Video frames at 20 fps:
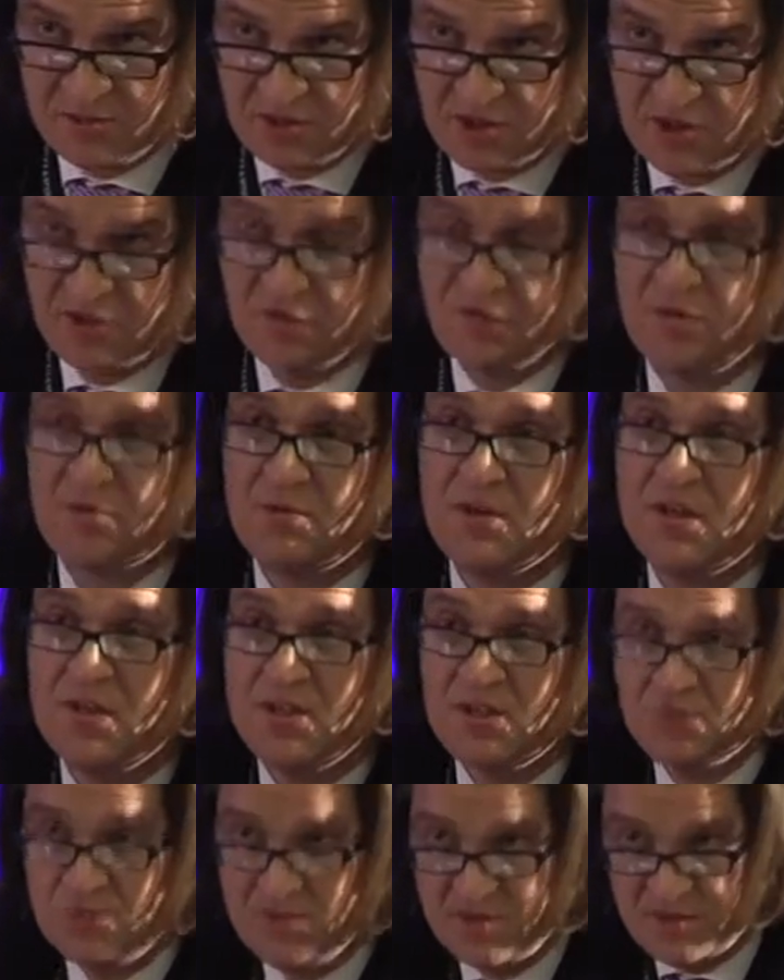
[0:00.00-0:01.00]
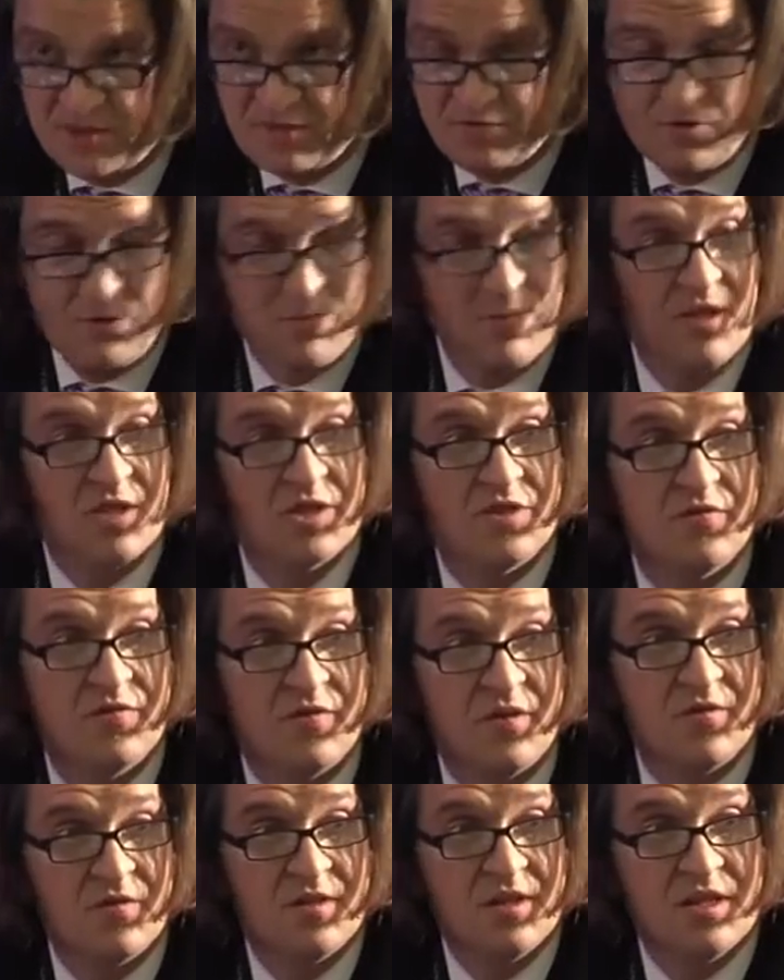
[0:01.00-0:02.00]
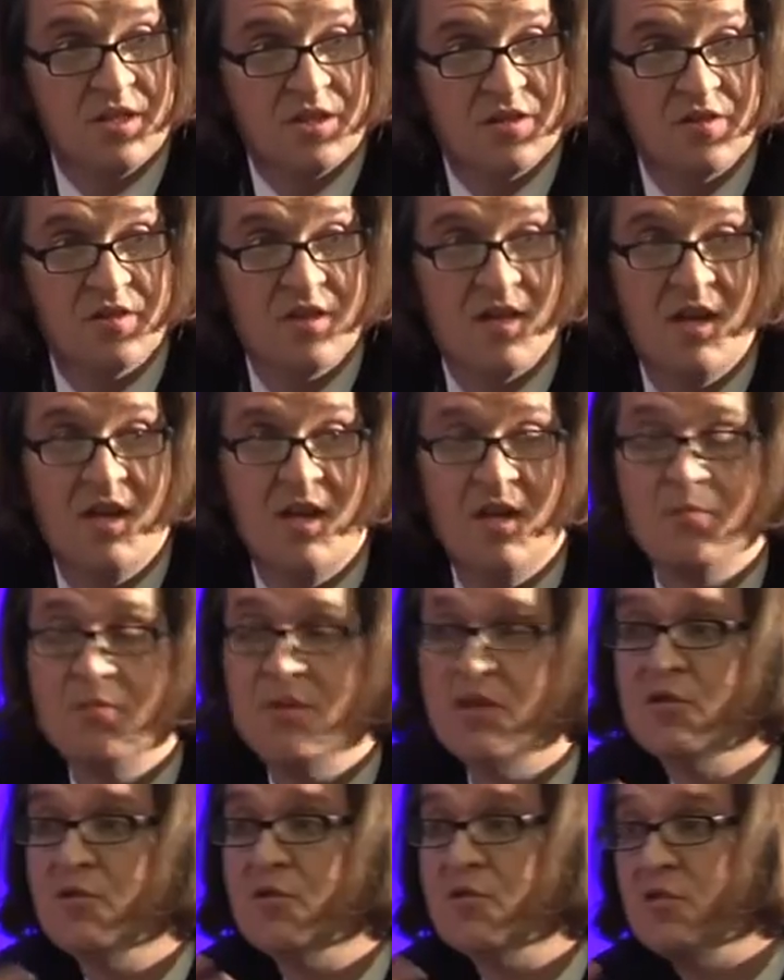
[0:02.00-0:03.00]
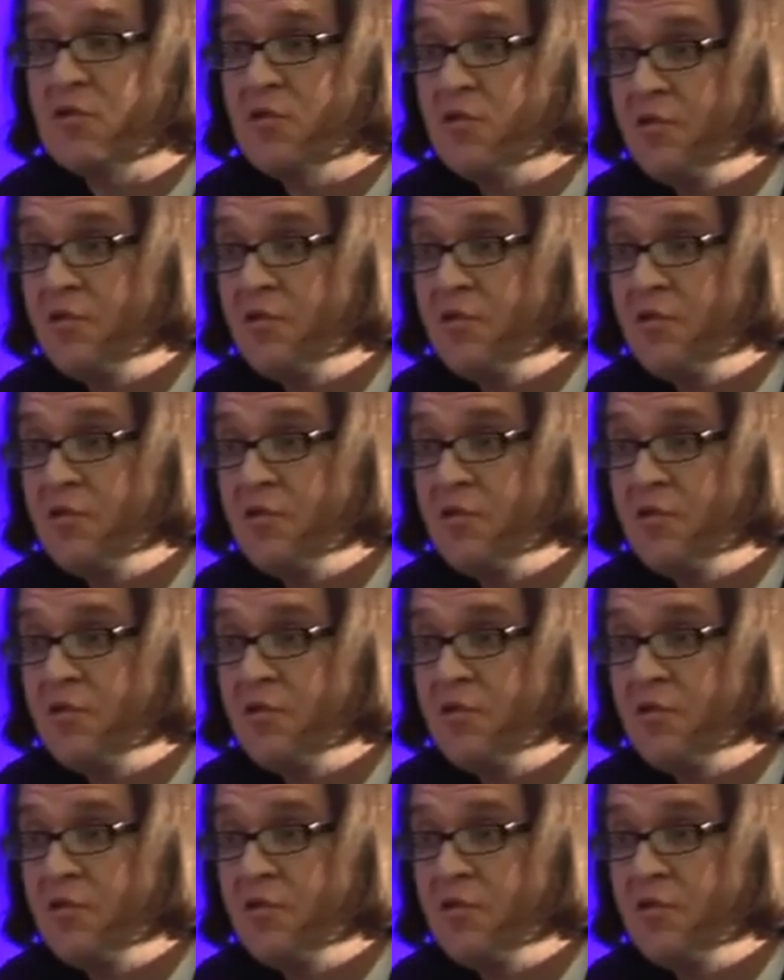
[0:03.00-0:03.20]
which is very interesting for Belgian foundations because